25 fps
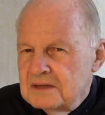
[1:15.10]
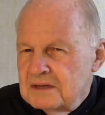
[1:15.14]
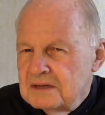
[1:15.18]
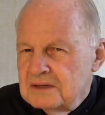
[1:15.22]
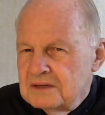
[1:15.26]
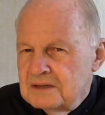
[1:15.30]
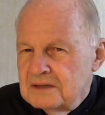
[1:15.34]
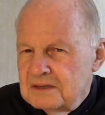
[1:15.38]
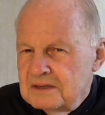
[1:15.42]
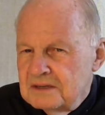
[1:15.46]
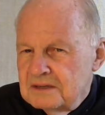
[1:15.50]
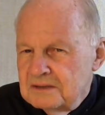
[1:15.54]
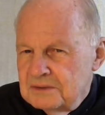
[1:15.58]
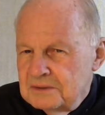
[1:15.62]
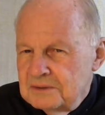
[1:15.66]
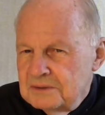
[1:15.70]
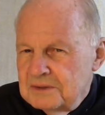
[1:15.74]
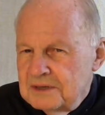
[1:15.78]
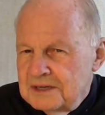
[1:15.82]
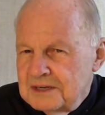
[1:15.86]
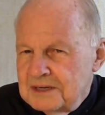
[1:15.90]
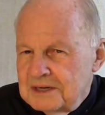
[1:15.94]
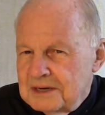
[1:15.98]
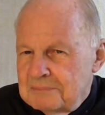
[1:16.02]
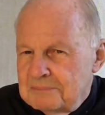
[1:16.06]
You
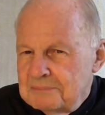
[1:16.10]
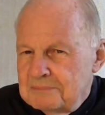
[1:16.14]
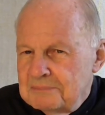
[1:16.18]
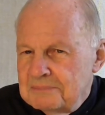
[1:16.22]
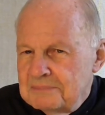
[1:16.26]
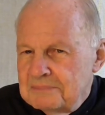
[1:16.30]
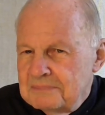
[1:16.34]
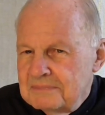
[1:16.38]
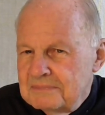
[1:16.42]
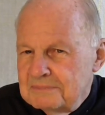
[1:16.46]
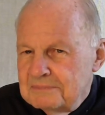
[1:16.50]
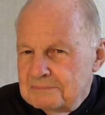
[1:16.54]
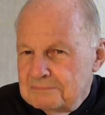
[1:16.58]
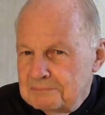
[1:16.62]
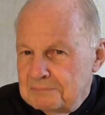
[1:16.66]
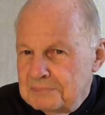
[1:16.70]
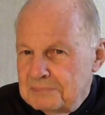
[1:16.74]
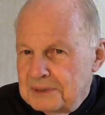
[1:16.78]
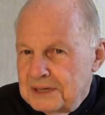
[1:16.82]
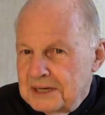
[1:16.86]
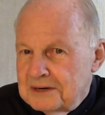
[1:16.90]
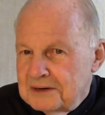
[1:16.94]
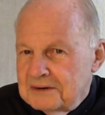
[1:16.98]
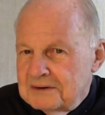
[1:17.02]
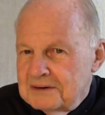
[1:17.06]
get a
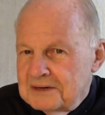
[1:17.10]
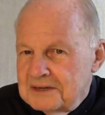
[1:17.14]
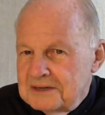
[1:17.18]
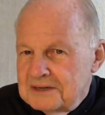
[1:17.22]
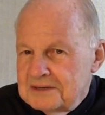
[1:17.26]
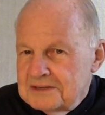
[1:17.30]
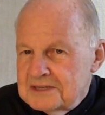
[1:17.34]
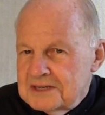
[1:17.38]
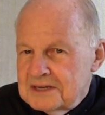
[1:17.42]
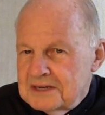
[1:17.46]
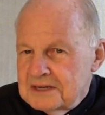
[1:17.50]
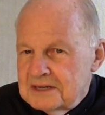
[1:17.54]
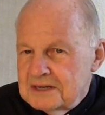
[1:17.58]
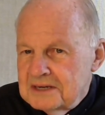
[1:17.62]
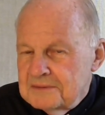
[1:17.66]
better insight.